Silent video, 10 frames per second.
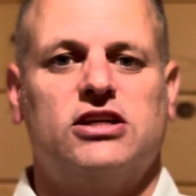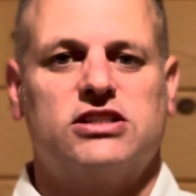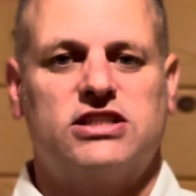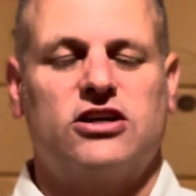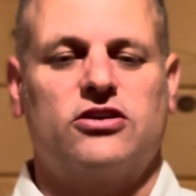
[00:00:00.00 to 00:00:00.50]

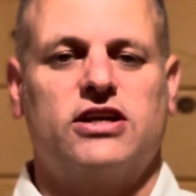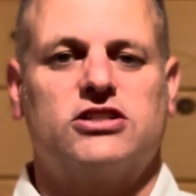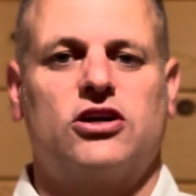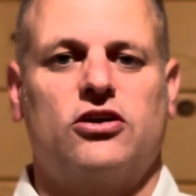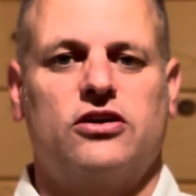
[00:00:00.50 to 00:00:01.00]
synchronize
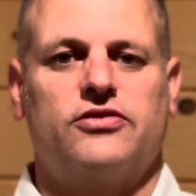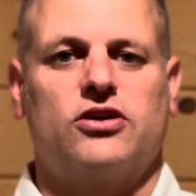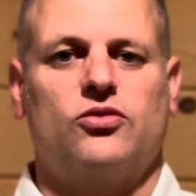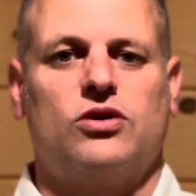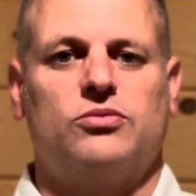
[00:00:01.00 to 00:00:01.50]

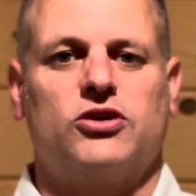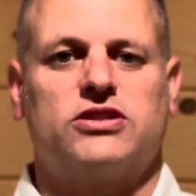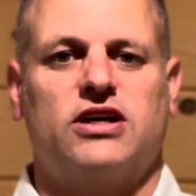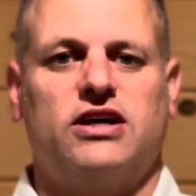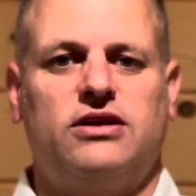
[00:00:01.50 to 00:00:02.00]
cardiovert one more
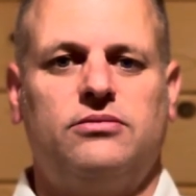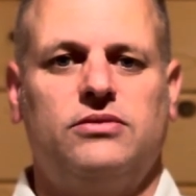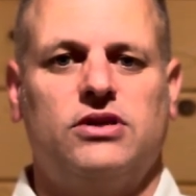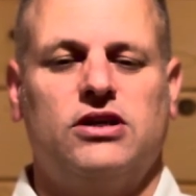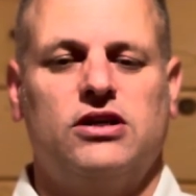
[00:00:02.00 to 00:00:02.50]
time.
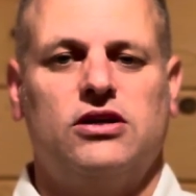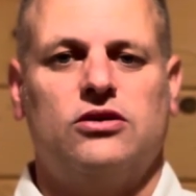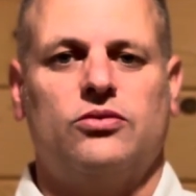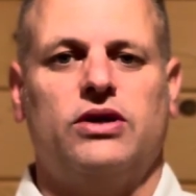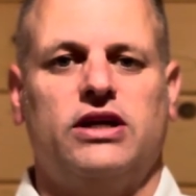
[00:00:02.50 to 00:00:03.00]

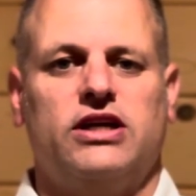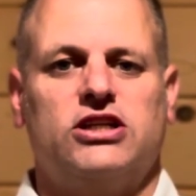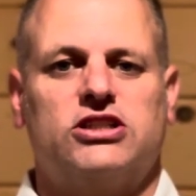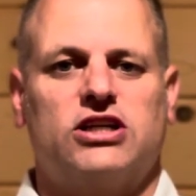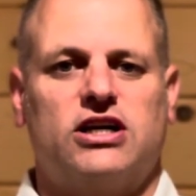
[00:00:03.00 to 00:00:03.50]
We
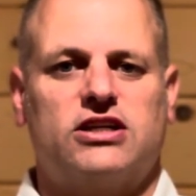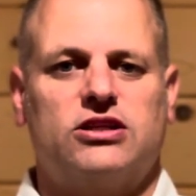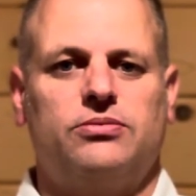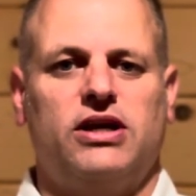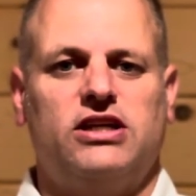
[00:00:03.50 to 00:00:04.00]
shock the
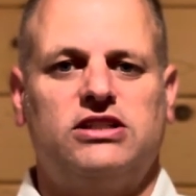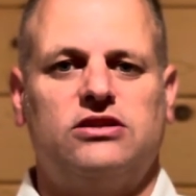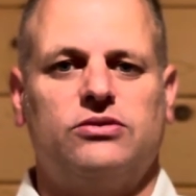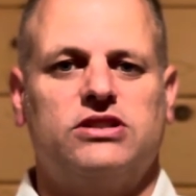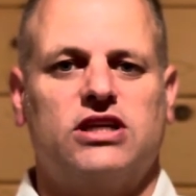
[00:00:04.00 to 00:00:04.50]
patient,
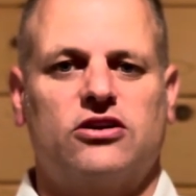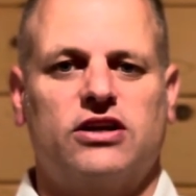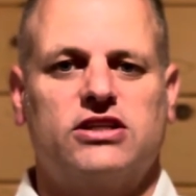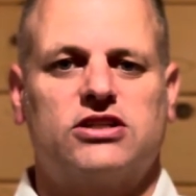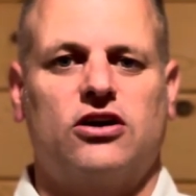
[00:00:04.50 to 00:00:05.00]
we
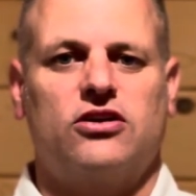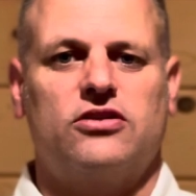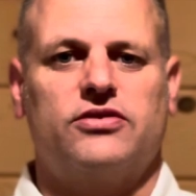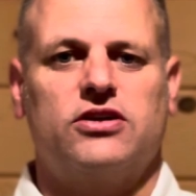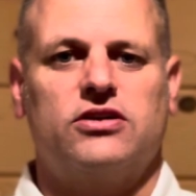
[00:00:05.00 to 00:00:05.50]
synchronize
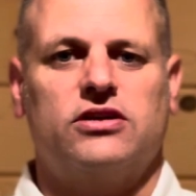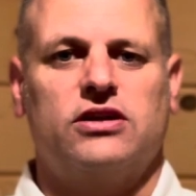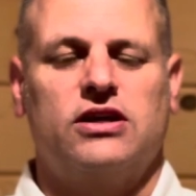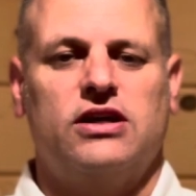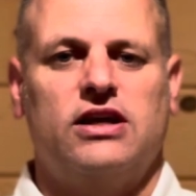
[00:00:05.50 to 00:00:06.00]
cardiovert,
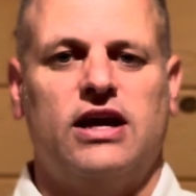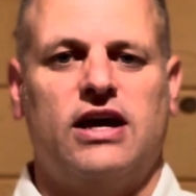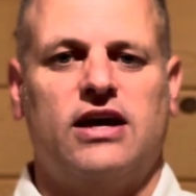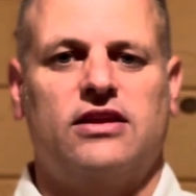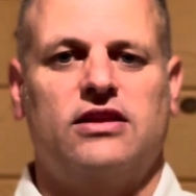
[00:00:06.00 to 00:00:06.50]

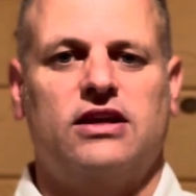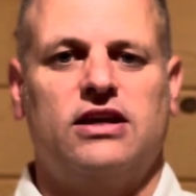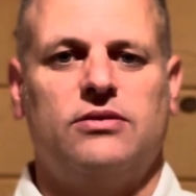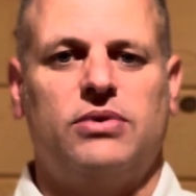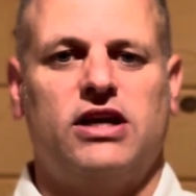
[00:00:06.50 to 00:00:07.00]
and
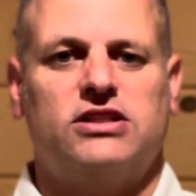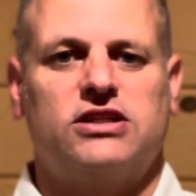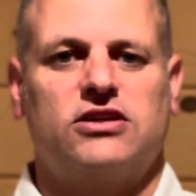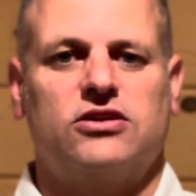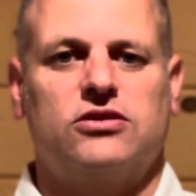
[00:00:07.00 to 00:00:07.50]
the
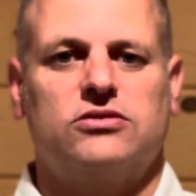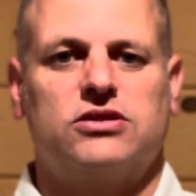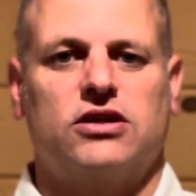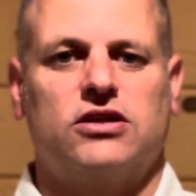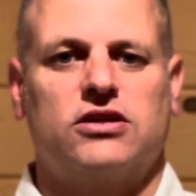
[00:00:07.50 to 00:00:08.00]
patient goes
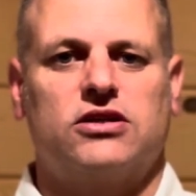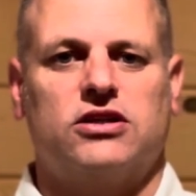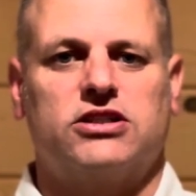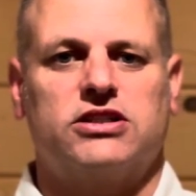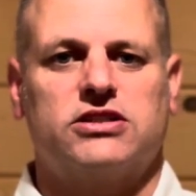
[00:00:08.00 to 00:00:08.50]

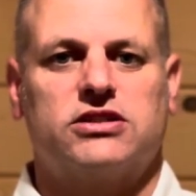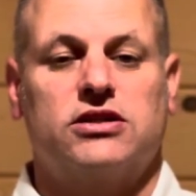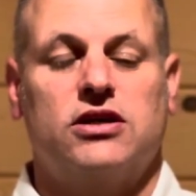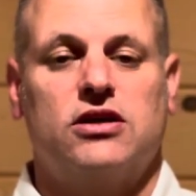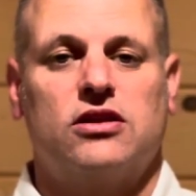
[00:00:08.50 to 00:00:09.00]
unconscious.
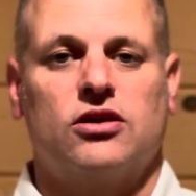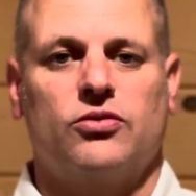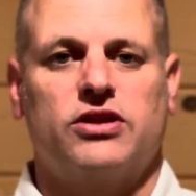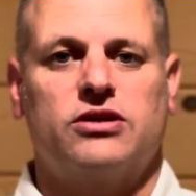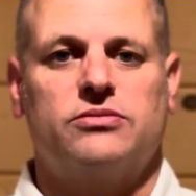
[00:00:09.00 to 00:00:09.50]
The
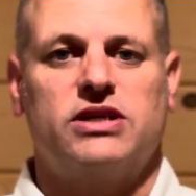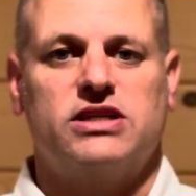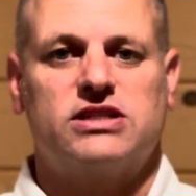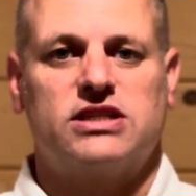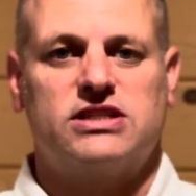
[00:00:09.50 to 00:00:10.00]
rhythm
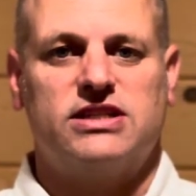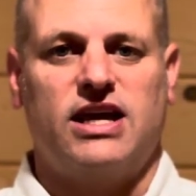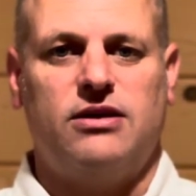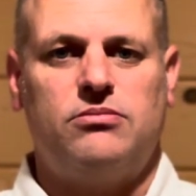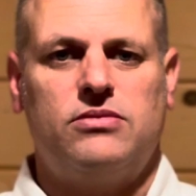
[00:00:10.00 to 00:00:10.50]
is the
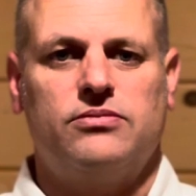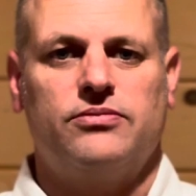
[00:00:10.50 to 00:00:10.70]
same.